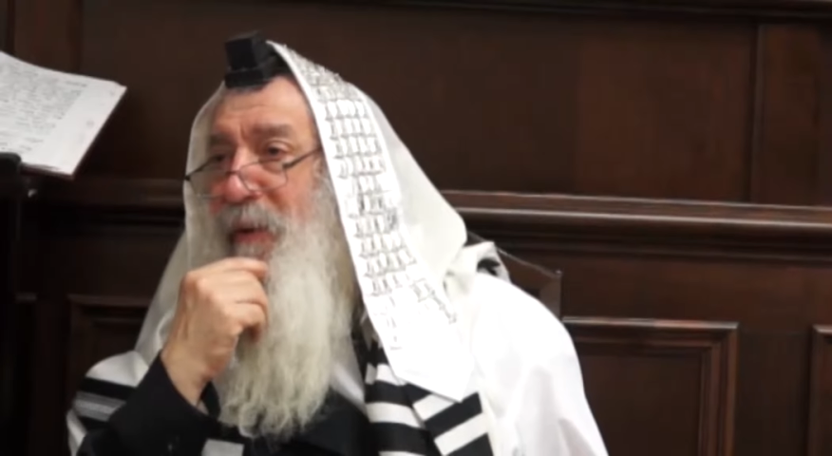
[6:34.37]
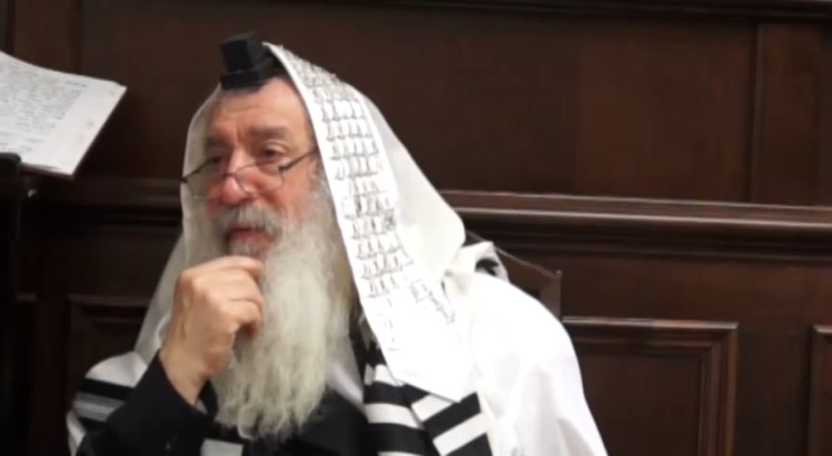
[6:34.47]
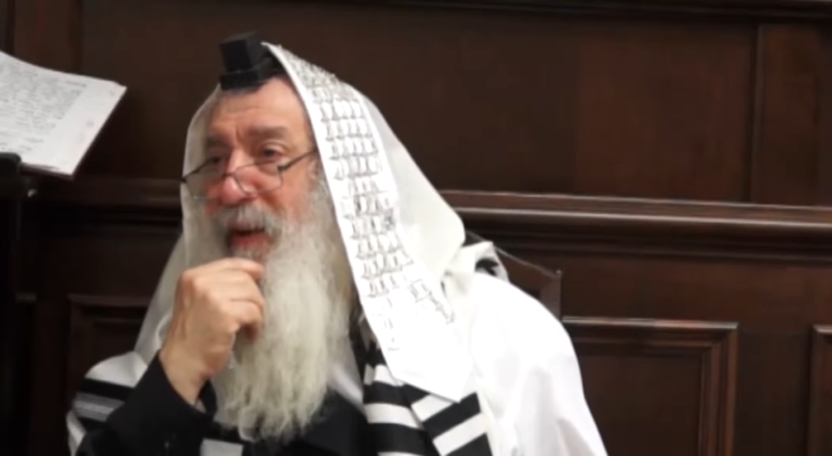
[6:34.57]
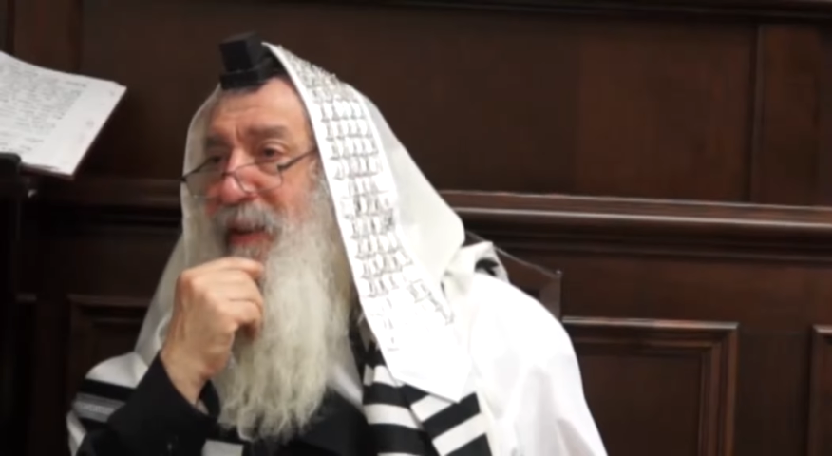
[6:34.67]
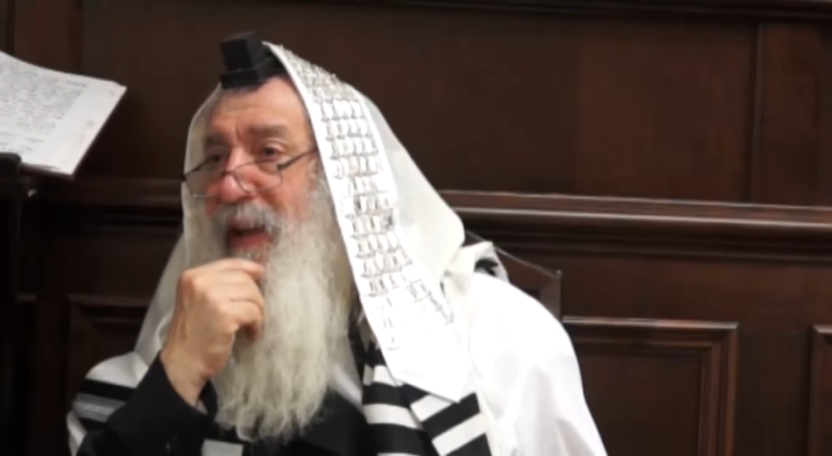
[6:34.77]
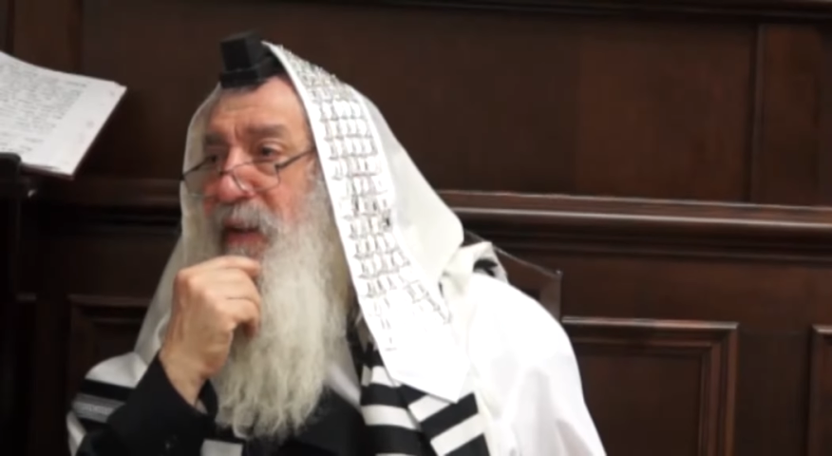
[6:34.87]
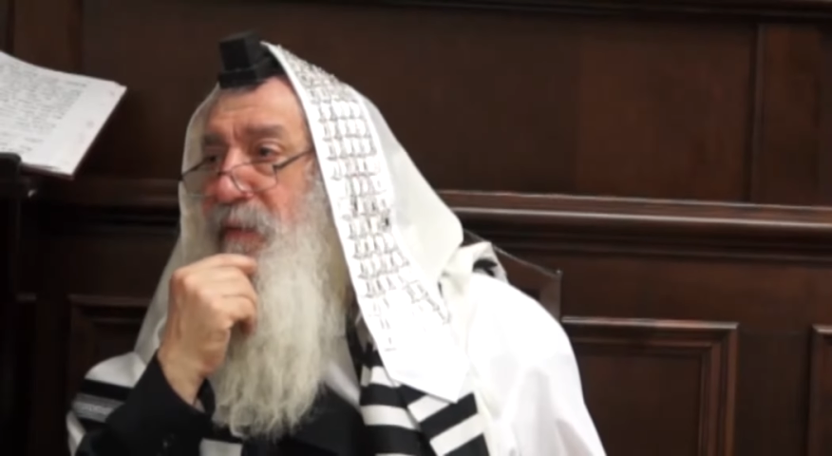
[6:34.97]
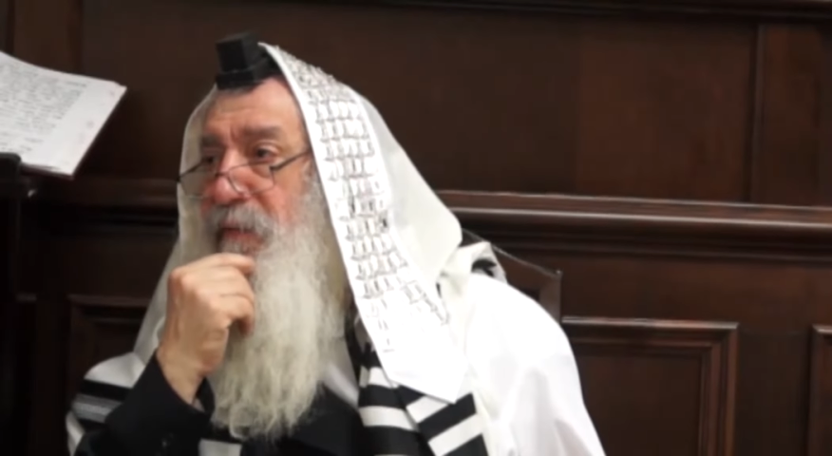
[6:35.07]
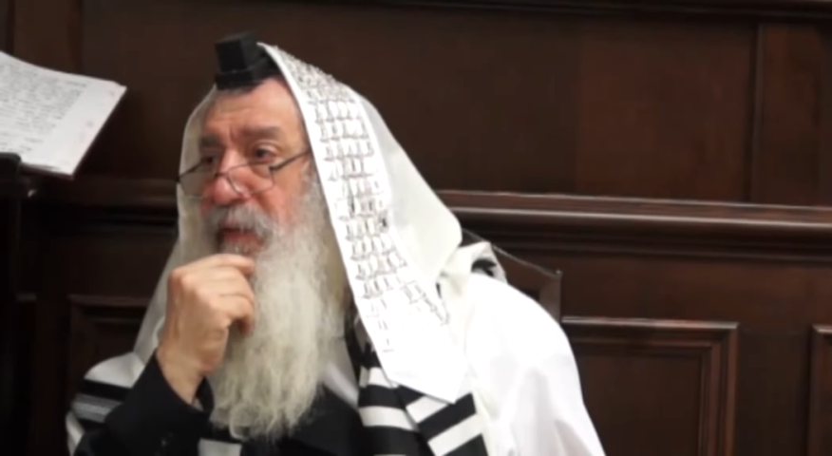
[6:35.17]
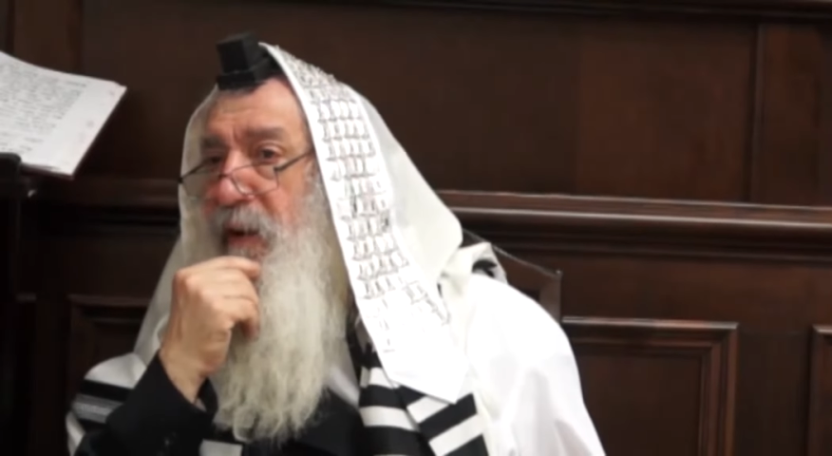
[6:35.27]
my friend, I live
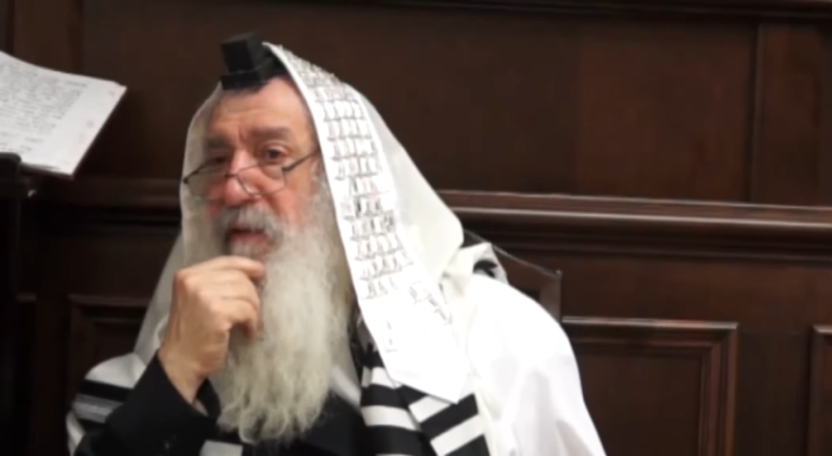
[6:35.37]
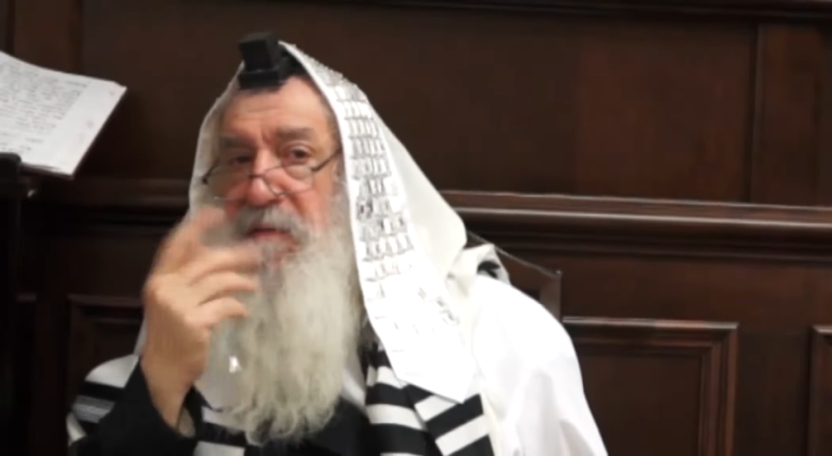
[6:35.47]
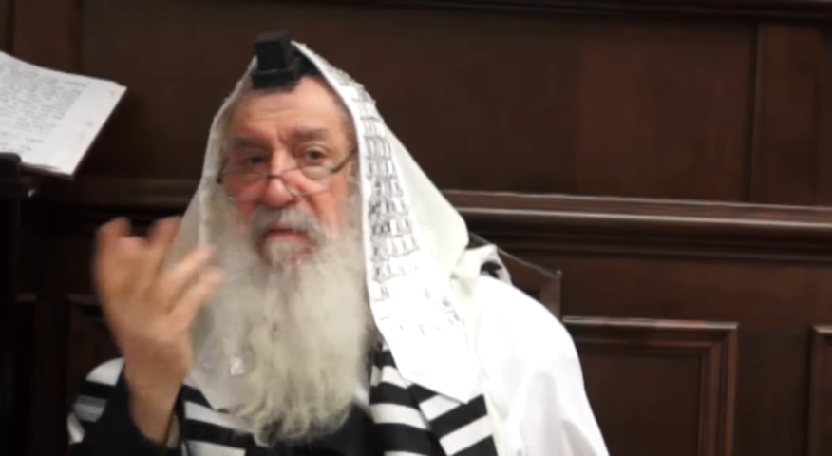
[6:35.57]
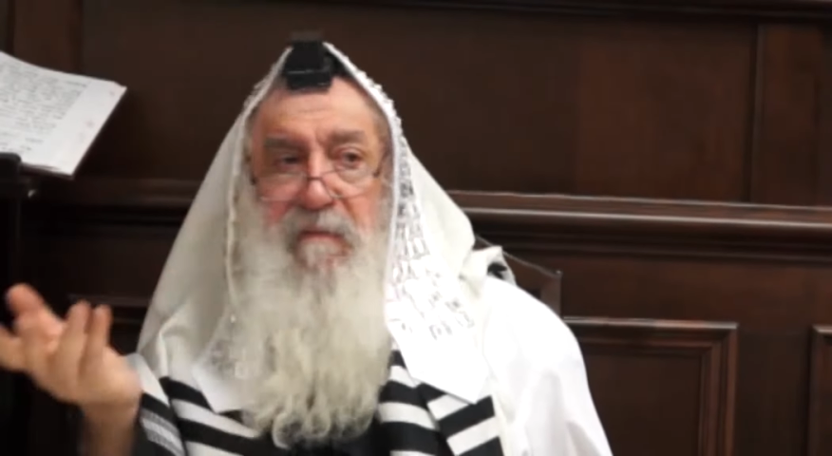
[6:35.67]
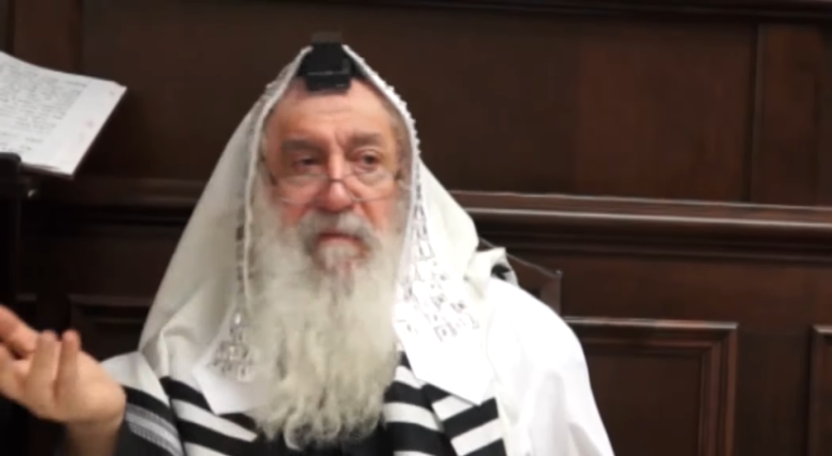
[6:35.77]
in France.